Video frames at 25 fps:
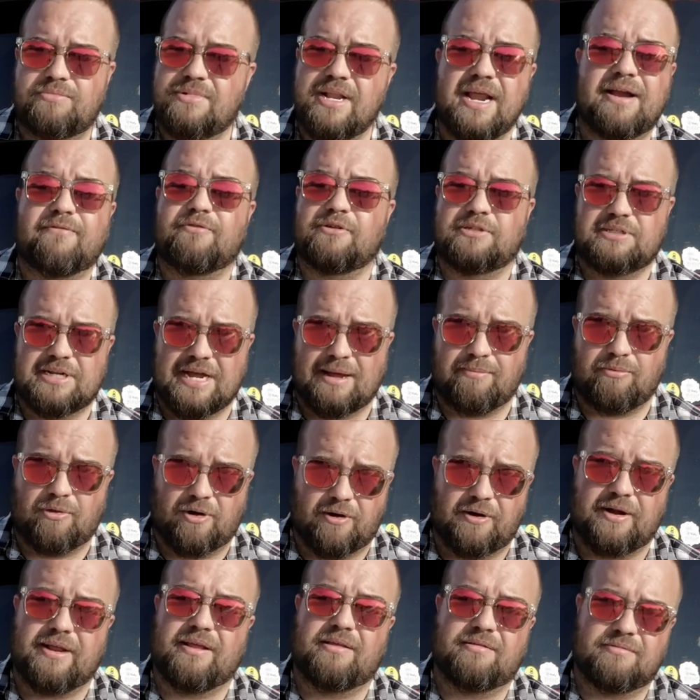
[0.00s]
Never stop
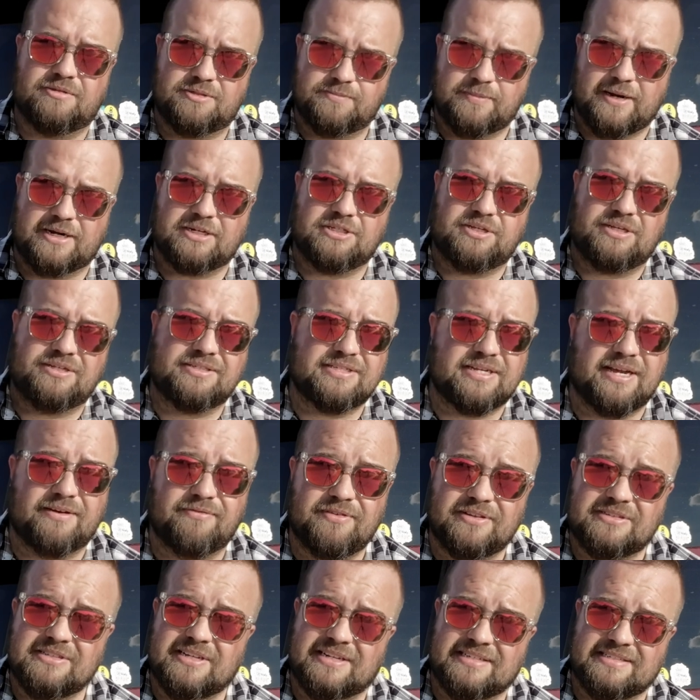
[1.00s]
learning, especially
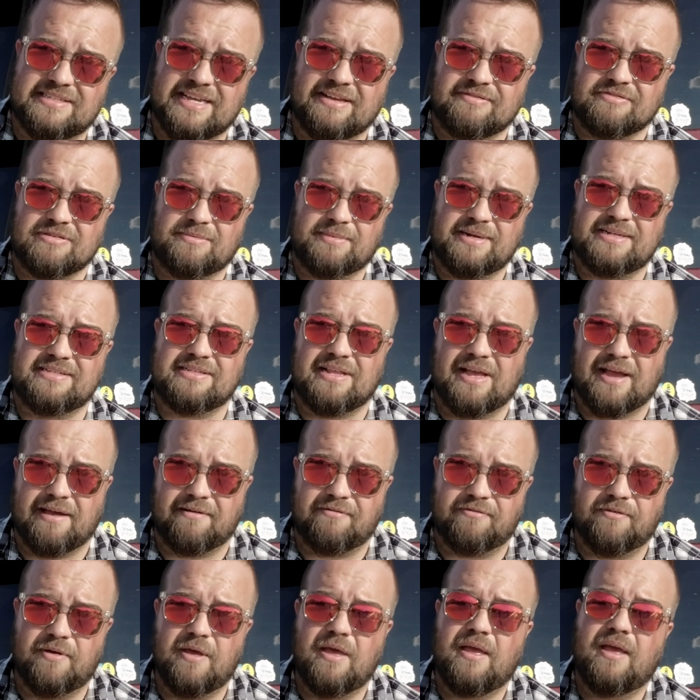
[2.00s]
stuff that's going to save somebody's
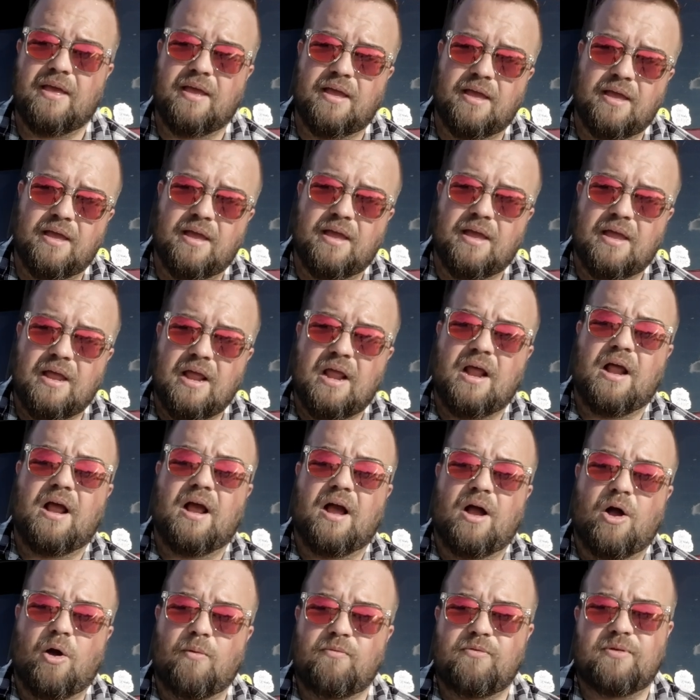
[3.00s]
life.
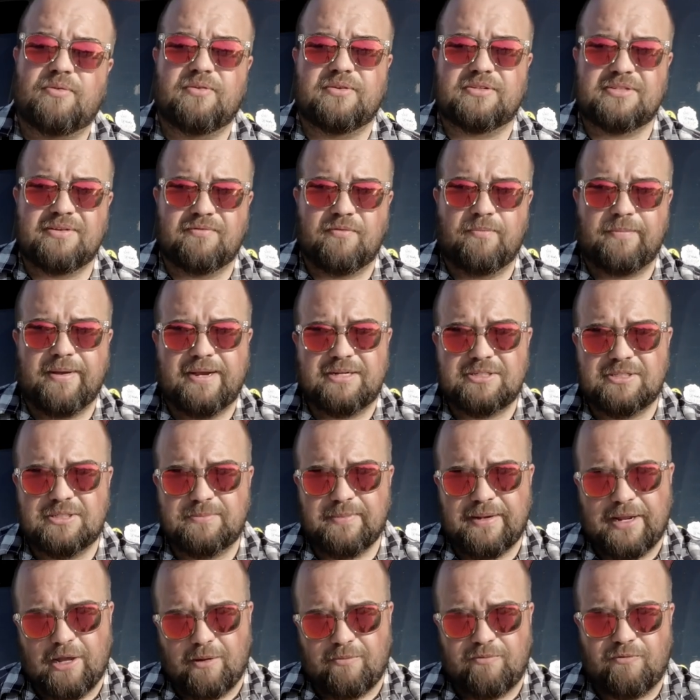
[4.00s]
Hopefully this information
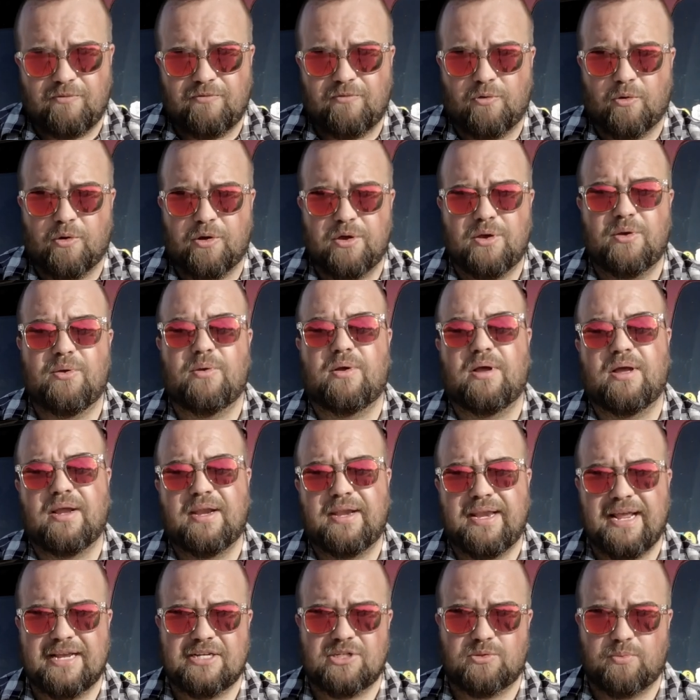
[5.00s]
has been helpful for you.
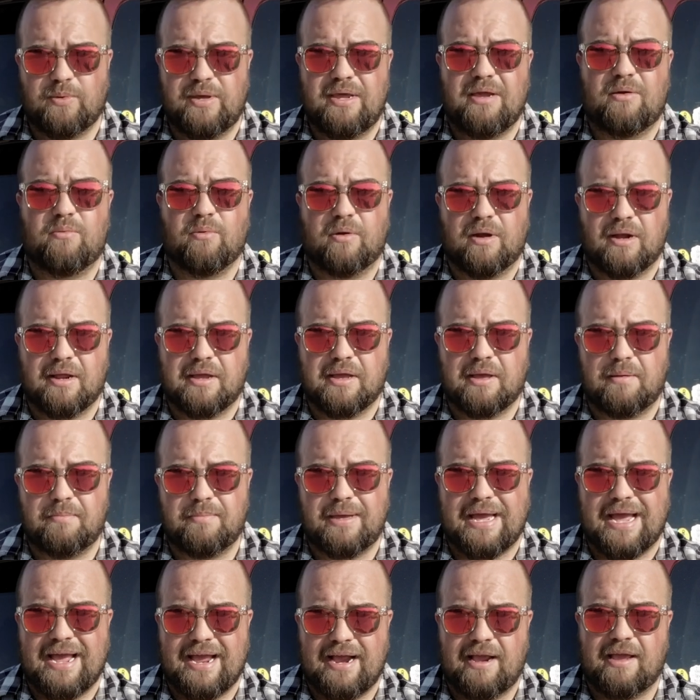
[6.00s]
Next week, we're going to come
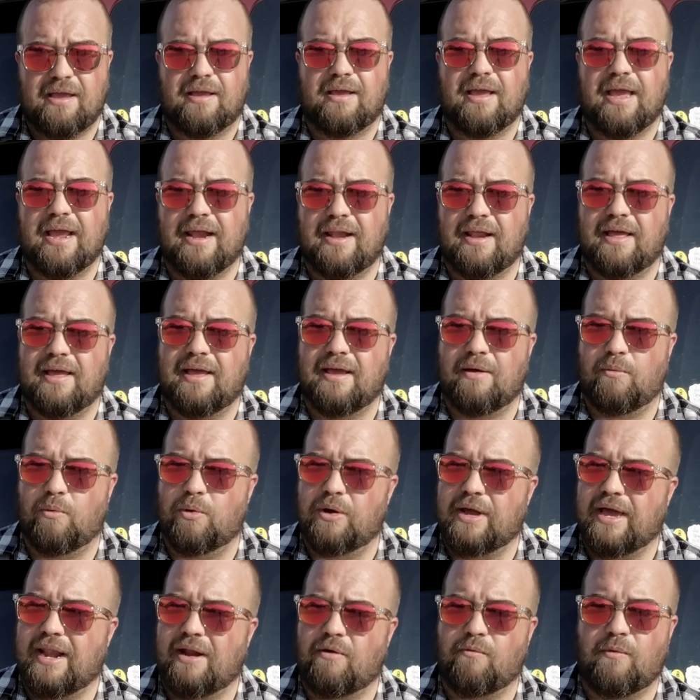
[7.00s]
back and
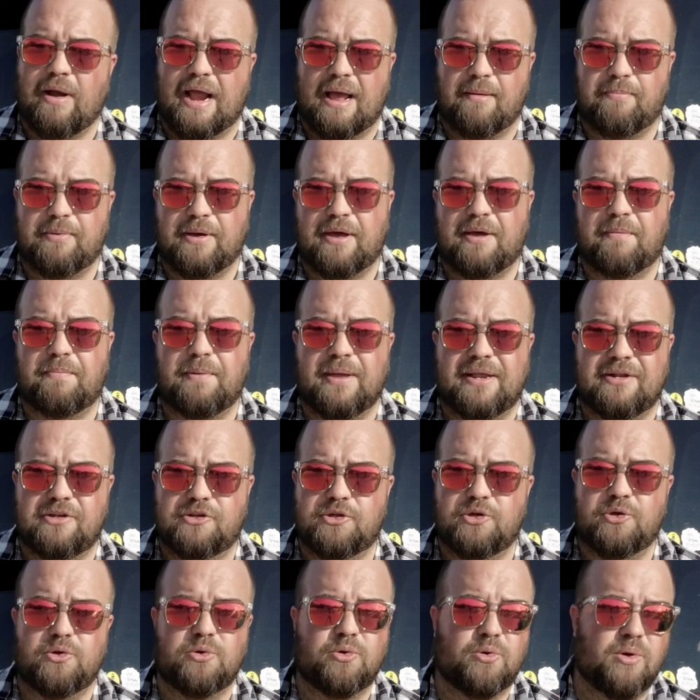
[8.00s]
we'll kind of wrap up and
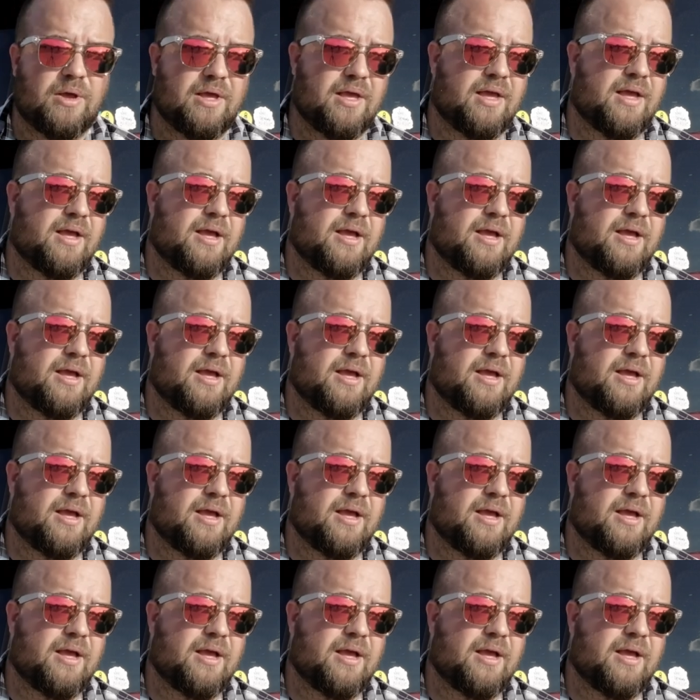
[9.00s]
do